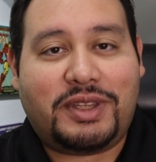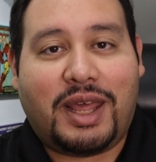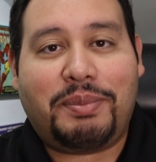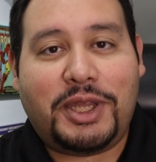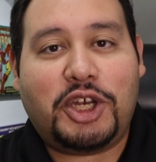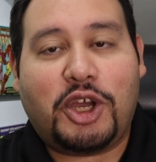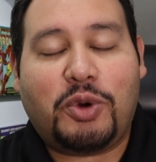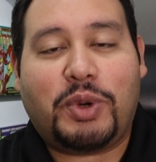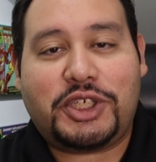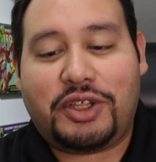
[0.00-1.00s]
Let me
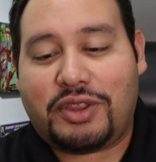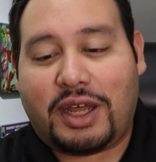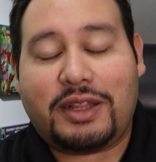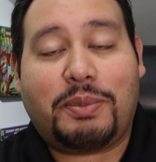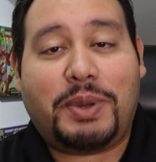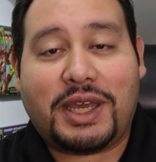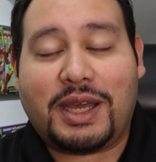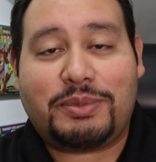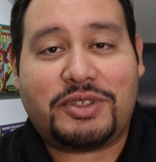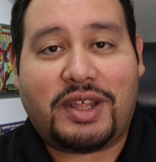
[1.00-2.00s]
know what you thought of the
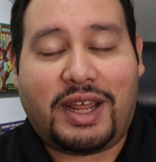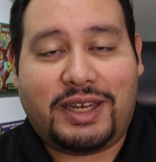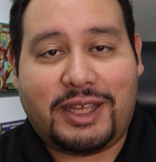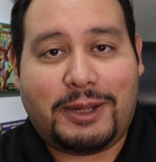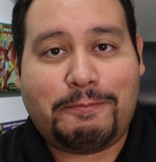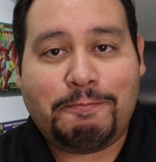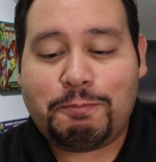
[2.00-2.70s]
pickups that I did.